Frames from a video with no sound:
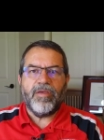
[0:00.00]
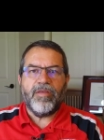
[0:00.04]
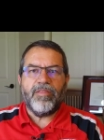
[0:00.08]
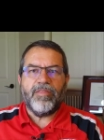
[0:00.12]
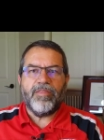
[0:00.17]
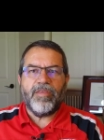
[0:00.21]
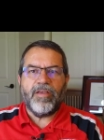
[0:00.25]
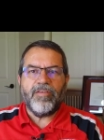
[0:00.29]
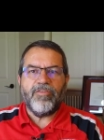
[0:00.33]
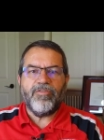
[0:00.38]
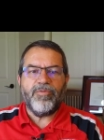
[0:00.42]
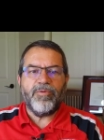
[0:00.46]

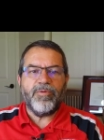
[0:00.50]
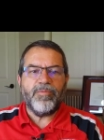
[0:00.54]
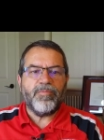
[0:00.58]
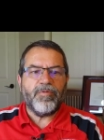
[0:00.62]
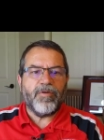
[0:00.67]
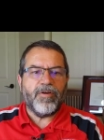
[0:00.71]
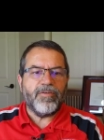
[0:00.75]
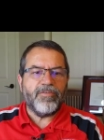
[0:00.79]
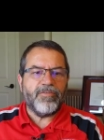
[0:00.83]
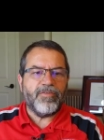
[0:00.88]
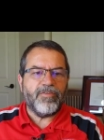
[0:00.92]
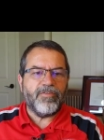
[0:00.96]
That's where
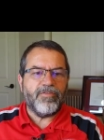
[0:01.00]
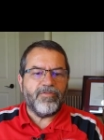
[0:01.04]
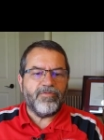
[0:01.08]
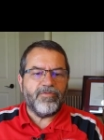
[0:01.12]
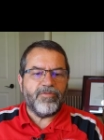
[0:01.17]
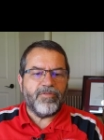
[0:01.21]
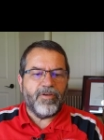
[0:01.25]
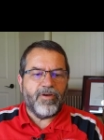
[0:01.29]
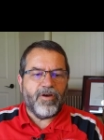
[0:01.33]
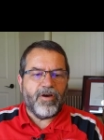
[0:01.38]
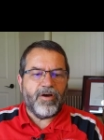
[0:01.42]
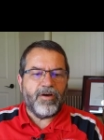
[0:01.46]
projects
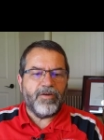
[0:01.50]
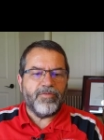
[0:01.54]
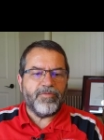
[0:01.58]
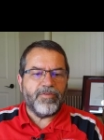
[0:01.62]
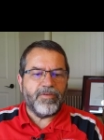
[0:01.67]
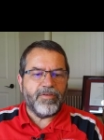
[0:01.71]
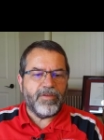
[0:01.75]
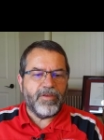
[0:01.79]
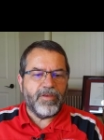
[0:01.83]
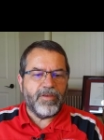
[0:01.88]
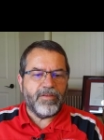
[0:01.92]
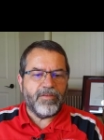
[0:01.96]

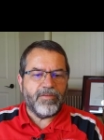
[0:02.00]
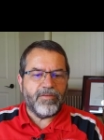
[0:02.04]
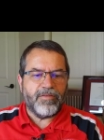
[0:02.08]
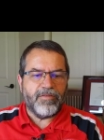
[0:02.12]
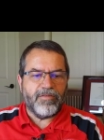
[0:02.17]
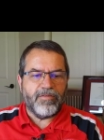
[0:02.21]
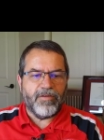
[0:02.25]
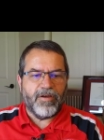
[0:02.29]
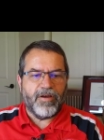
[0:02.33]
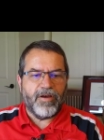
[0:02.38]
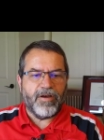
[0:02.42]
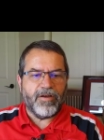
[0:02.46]
often get
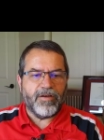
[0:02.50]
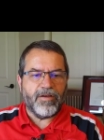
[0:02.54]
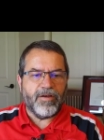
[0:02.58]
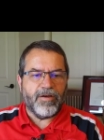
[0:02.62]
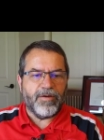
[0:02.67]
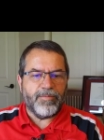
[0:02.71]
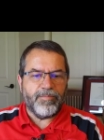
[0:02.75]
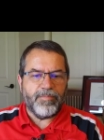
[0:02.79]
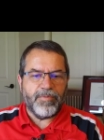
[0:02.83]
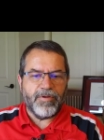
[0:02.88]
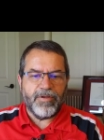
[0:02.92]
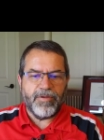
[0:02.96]
hung
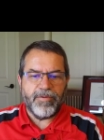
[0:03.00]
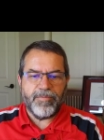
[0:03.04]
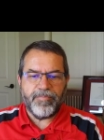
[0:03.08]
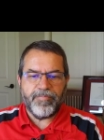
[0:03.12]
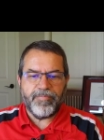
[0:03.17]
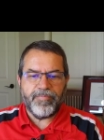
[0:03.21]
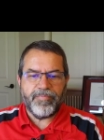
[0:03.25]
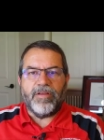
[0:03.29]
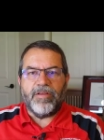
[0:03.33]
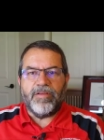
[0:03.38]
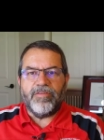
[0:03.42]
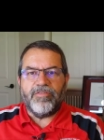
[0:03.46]
up.
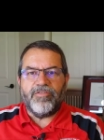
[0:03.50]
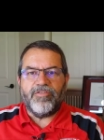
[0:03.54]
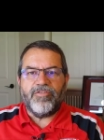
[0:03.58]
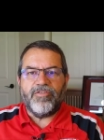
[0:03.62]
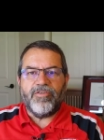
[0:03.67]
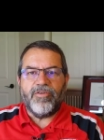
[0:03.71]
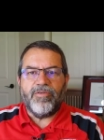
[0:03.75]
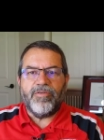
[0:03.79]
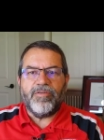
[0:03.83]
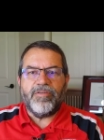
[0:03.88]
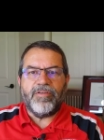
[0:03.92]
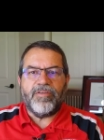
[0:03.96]

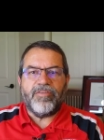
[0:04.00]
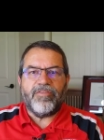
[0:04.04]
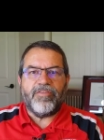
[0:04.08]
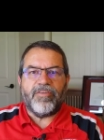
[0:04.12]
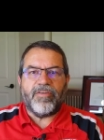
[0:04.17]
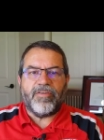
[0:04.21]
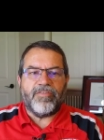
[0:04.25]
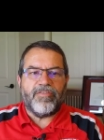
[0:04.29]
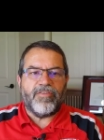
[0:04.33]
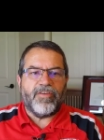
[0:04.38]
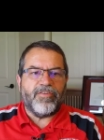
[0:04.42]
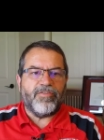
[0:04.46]
Ensuring a
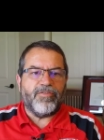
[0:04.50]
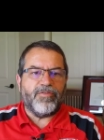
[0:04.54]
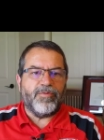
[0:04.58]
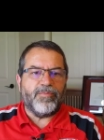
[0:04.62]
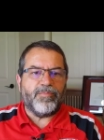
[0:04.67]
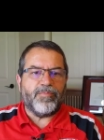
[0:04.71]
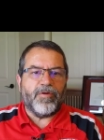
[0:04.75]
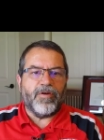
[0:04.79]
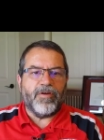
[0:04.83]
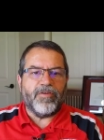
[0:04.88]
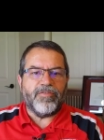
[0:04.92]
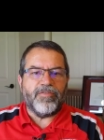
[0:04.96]
successful
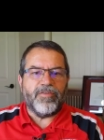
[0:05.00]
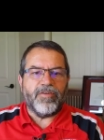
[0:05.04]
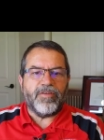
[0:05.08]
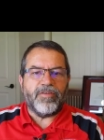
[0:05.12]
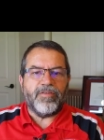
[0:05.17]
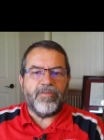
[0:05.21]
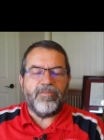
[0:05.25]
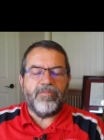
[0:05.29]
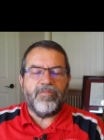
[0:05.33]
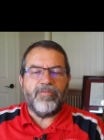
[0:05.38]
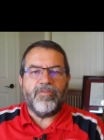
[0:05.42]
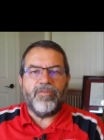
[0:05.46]
project.
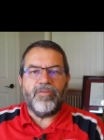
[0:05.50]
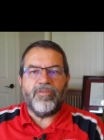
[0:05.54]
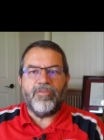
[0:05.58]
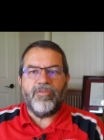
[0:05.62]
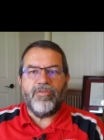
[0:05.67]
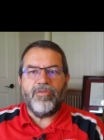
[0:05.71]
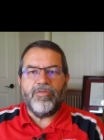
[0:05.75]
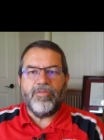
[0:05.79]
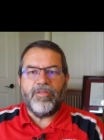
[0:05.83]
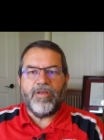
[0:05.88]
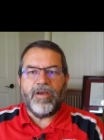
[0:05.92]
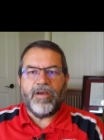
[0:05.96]
To
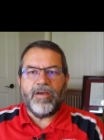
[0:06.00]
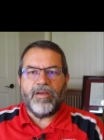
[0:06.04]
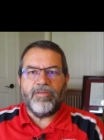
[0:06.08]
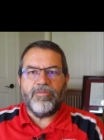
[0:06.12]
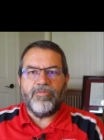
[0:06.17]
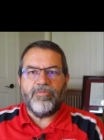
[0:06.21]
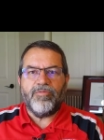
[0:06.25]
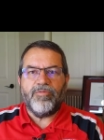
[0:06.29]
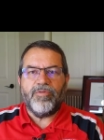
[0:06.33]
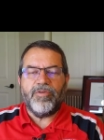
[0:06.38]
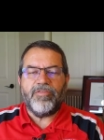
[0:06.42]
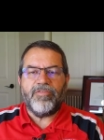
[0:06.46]
do that,
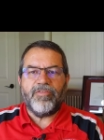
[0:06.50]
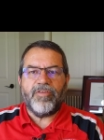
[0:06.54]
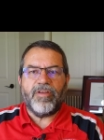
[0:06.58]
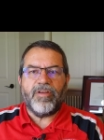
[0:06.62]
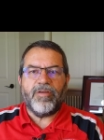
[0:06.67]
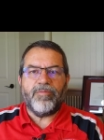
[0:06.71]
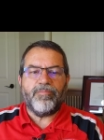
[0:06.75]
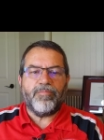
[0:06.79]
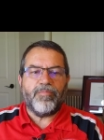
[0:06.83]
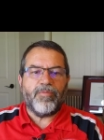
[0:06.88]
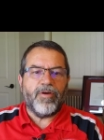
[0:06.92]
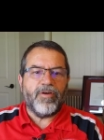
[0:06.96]
we set
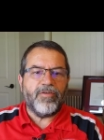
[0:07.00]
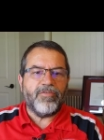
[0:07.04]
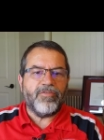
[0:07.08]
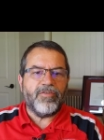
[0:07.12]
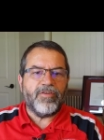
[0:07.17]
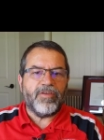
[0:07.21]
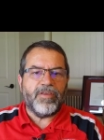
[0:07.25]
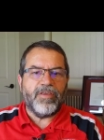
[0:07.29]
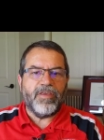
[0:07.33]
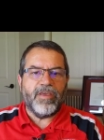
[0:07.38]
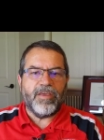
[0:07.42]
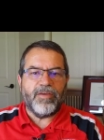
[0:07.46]
up
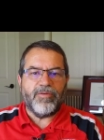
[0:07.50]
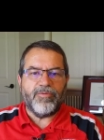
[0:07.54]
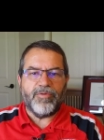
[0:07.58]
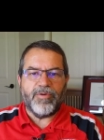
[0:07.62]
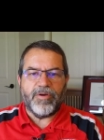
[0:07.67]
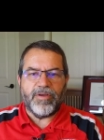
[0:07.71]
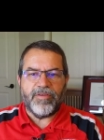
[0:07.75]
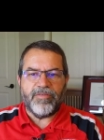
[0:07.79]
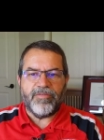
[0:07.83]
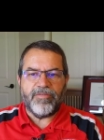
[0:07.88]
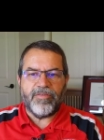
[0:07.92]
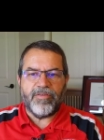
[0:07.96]
project
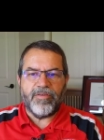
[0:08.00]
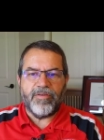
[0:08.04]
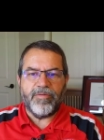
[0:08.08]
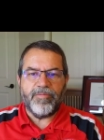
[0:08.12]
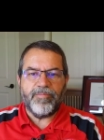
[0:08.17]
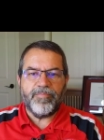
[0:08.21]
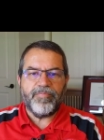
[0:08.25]
gateways.